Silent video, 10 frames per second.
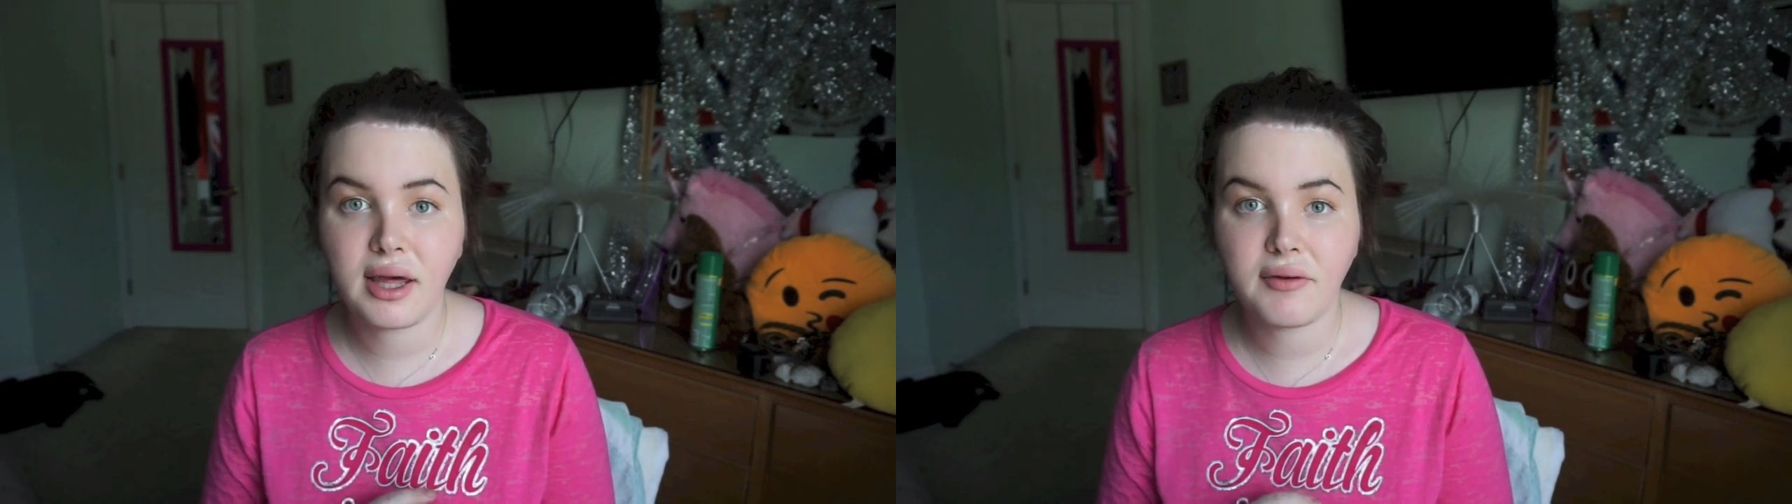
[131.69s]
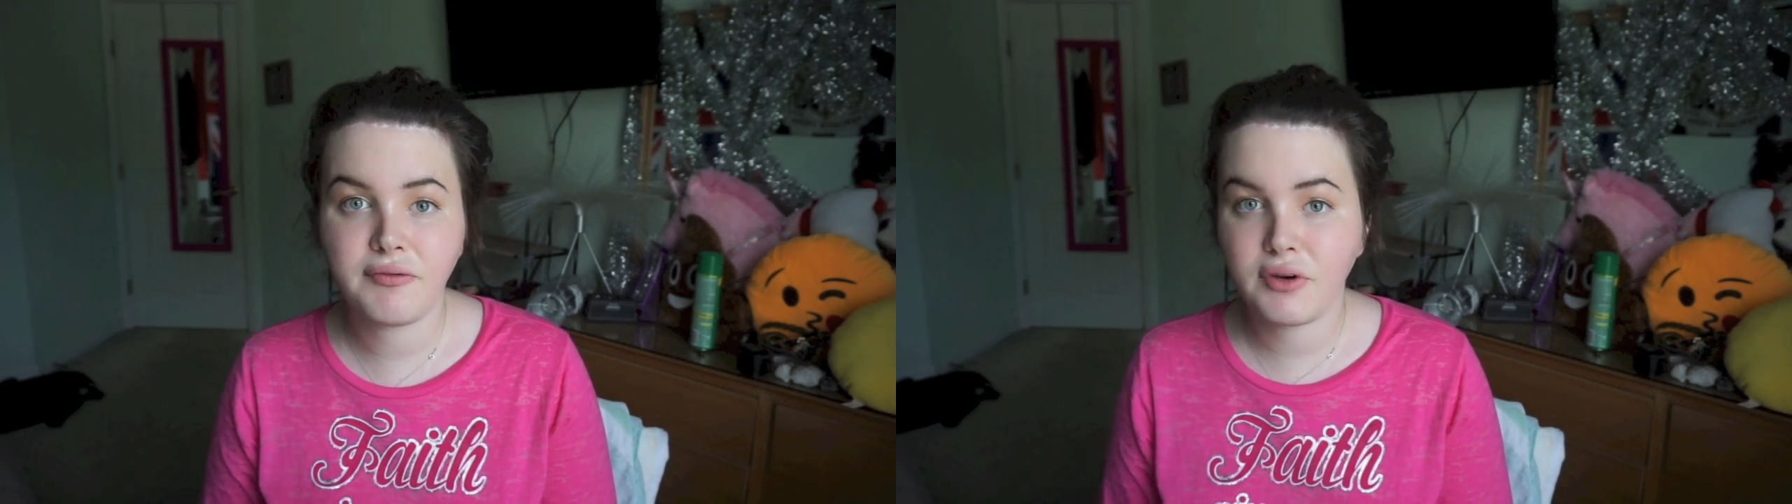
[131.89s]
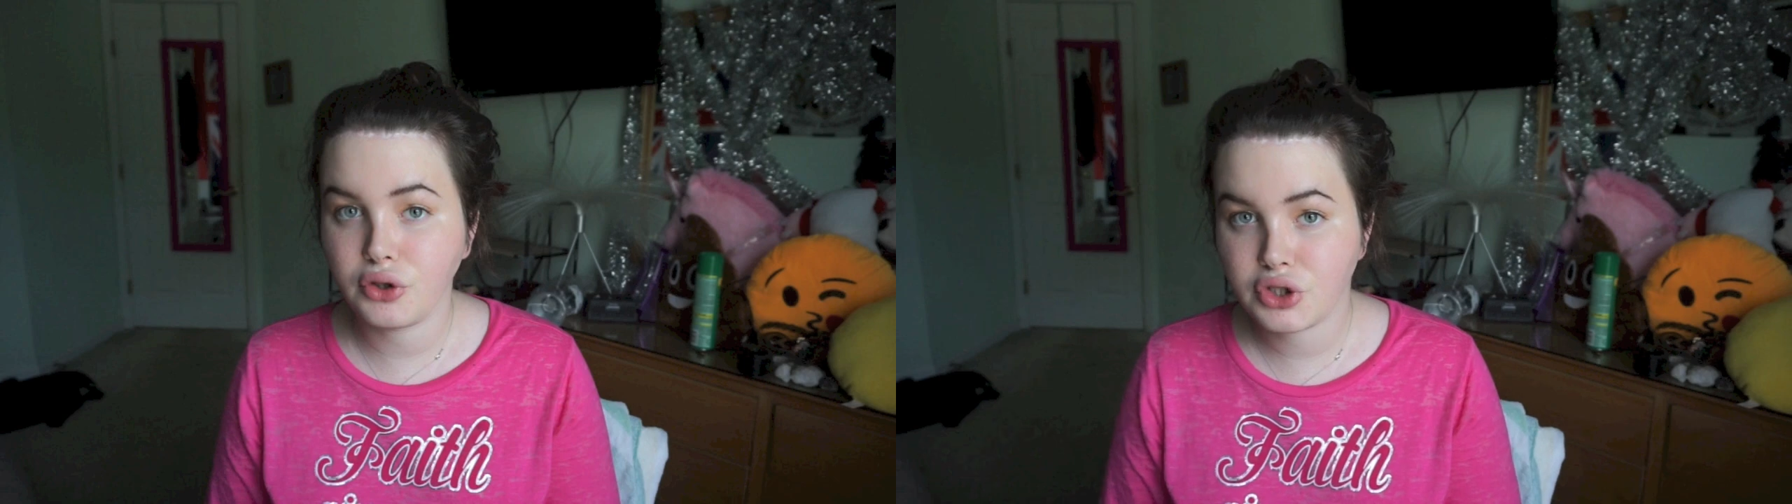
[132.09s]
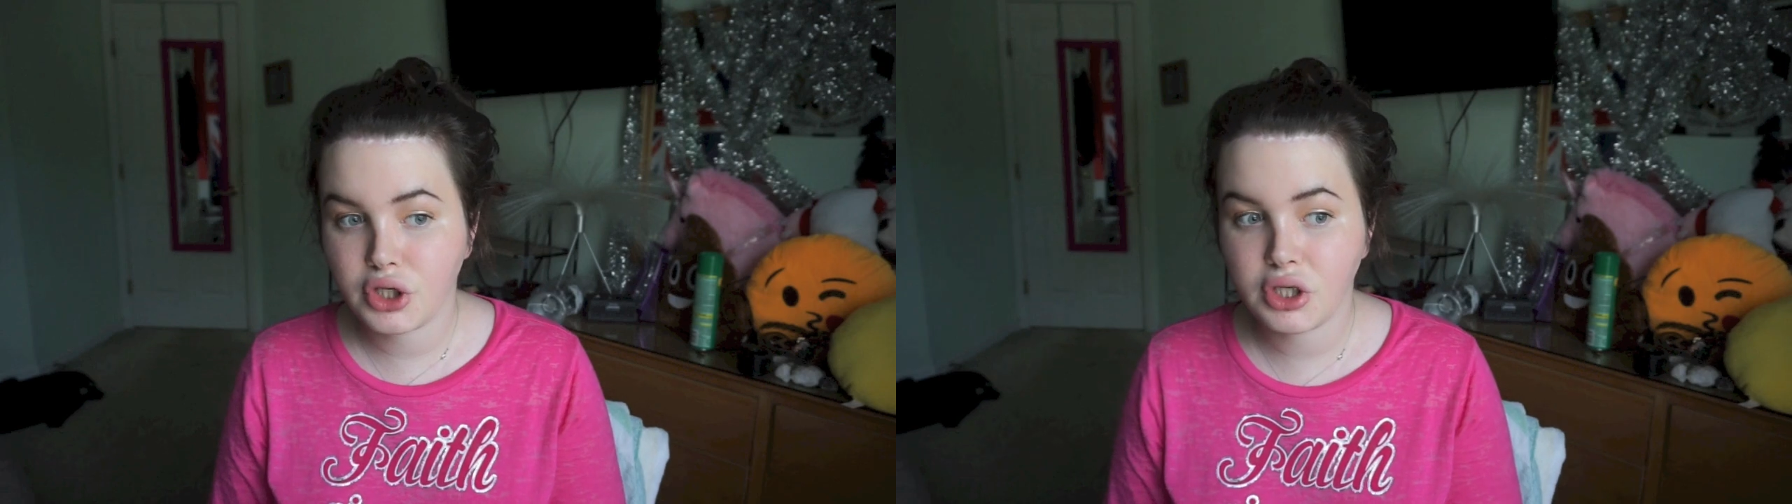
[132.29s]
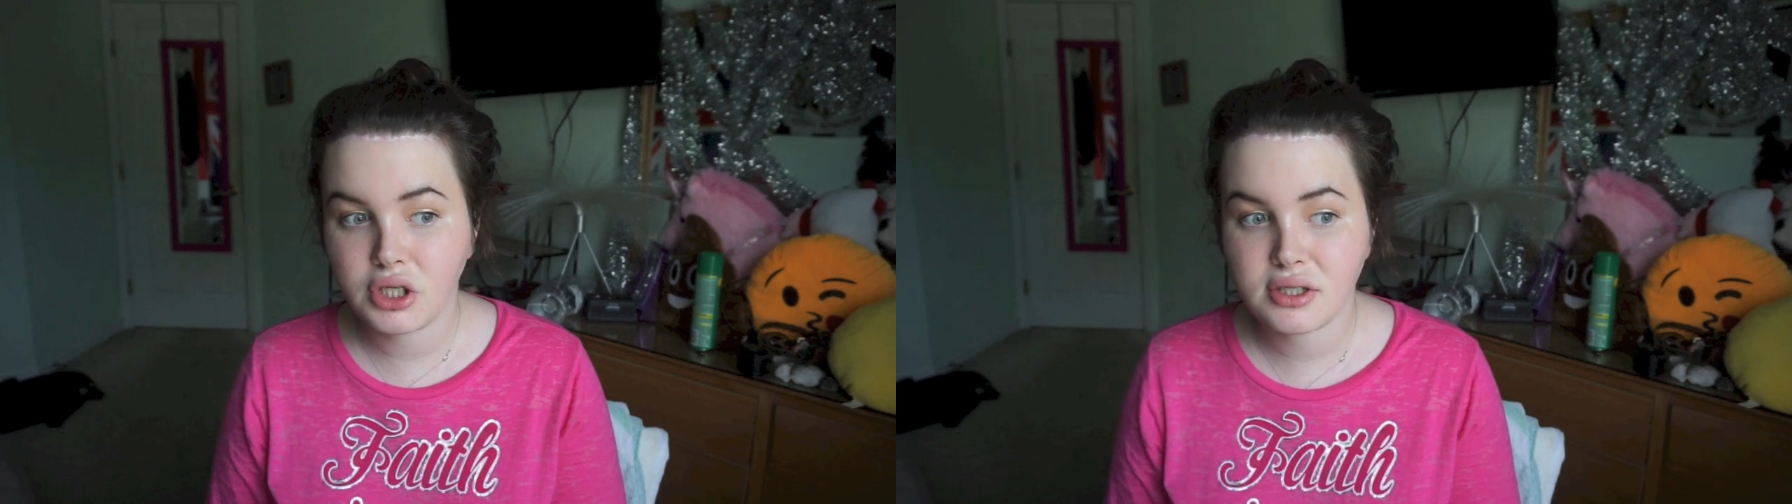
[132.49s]
like
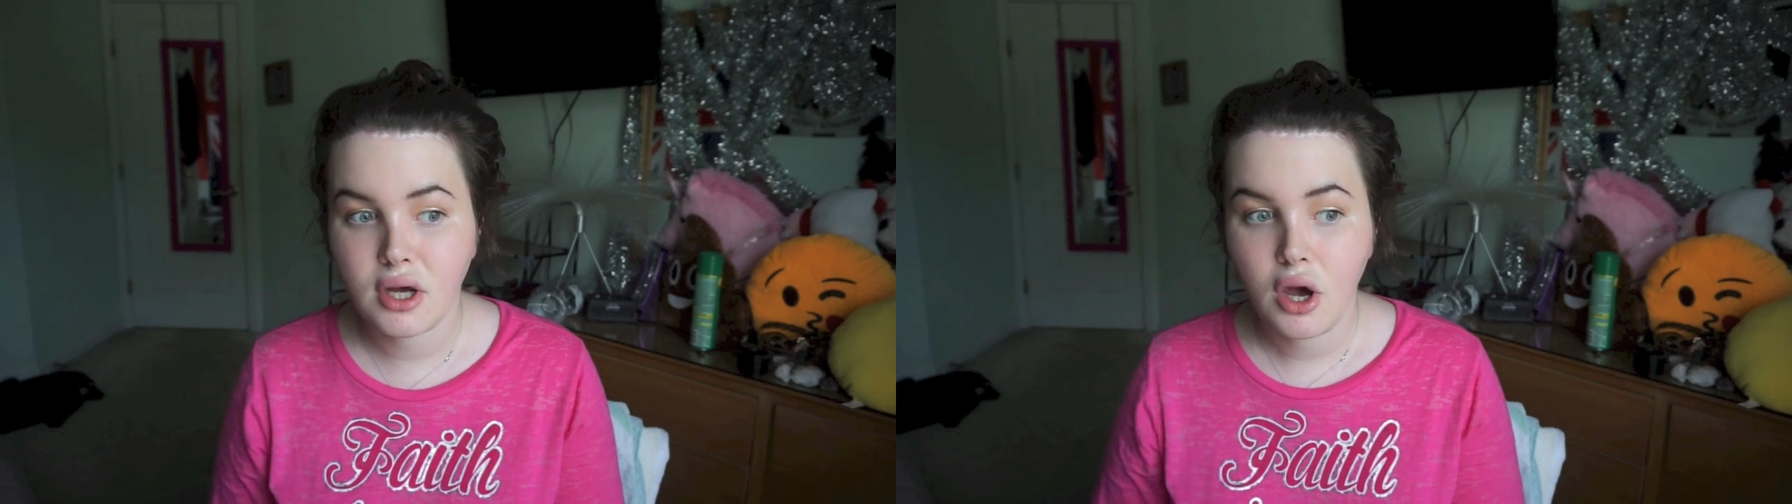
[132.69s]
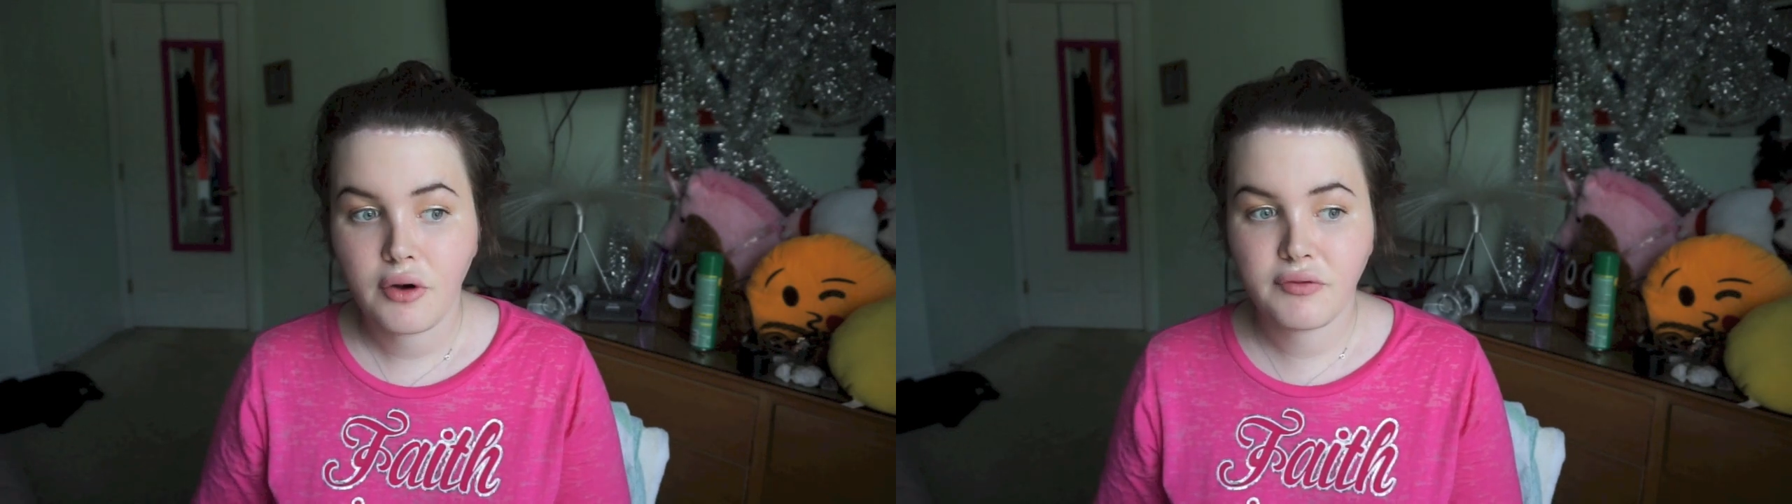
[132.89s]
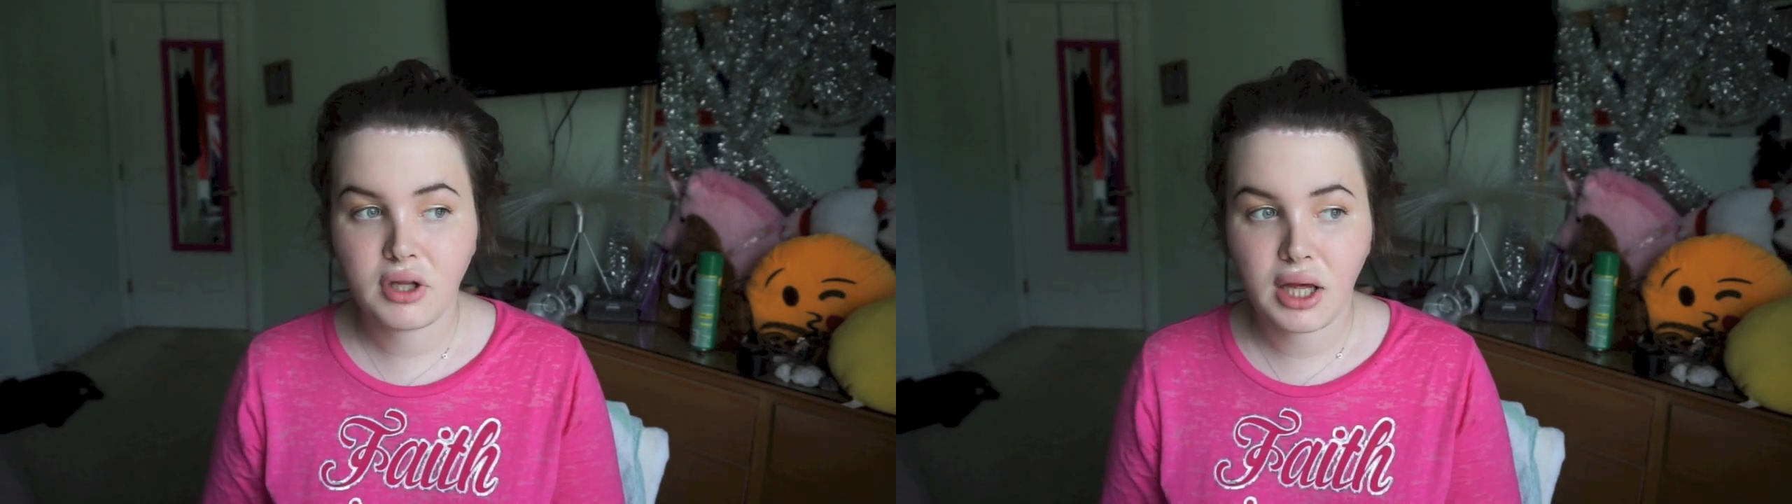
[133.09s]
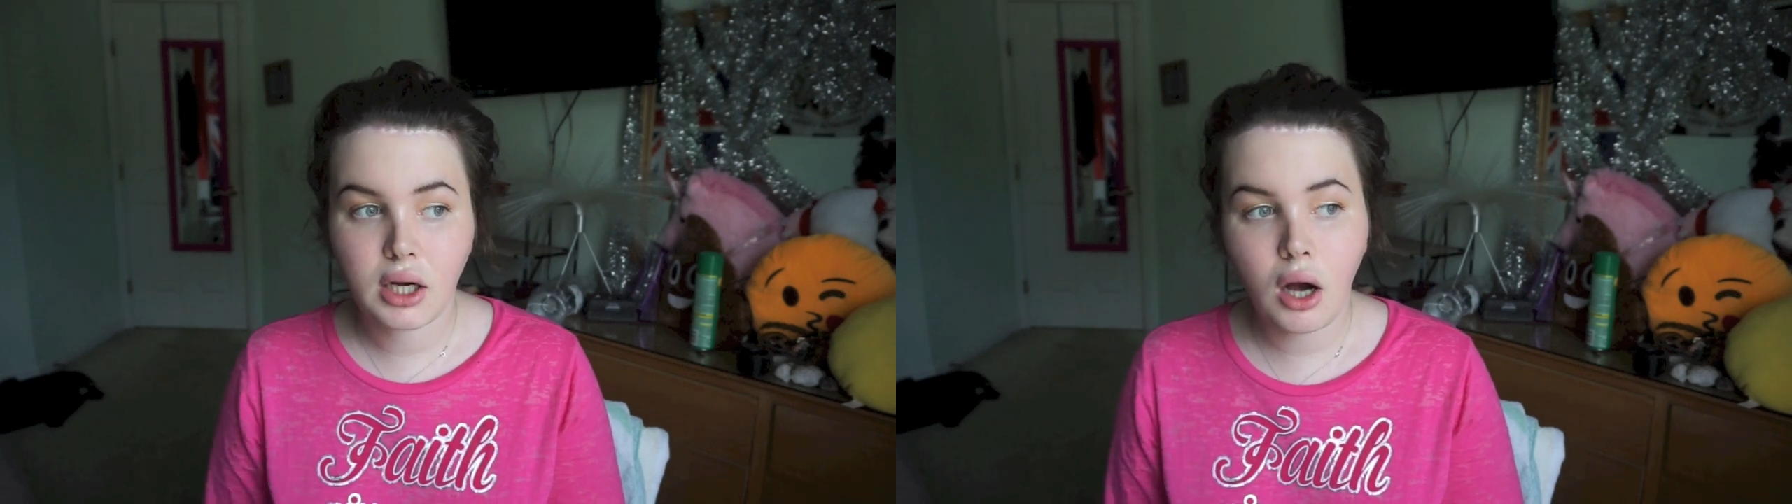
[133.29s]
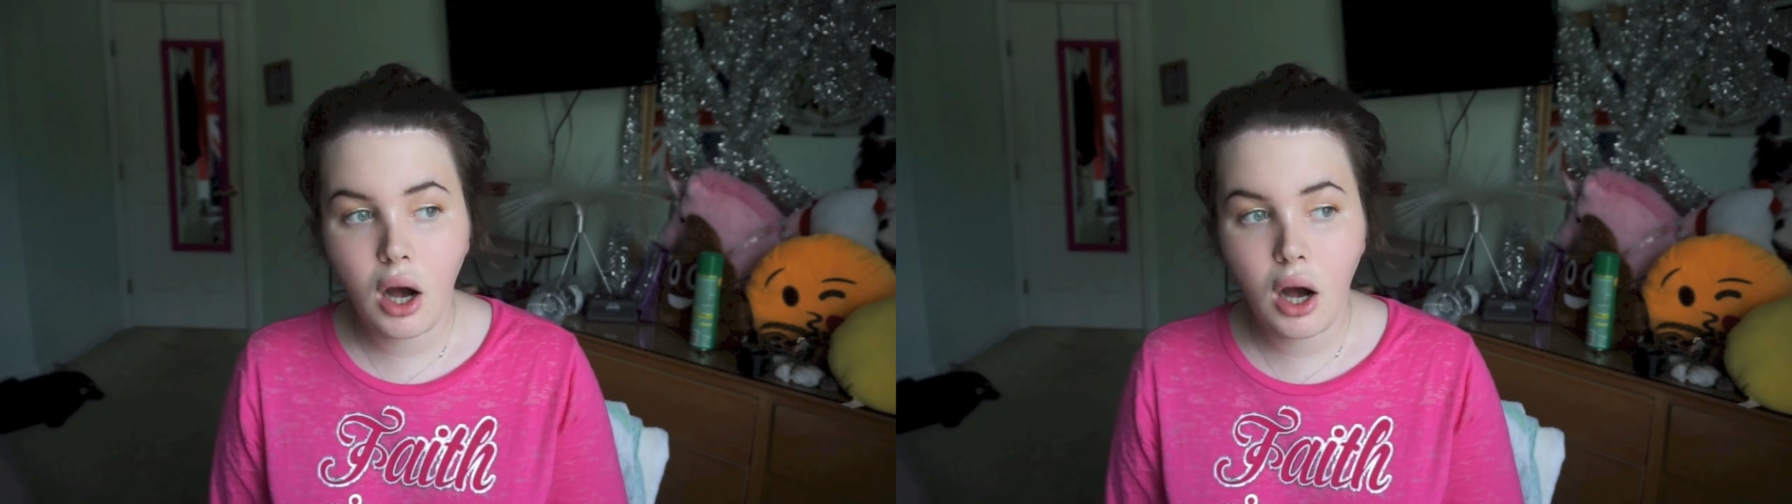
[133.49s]
filters for like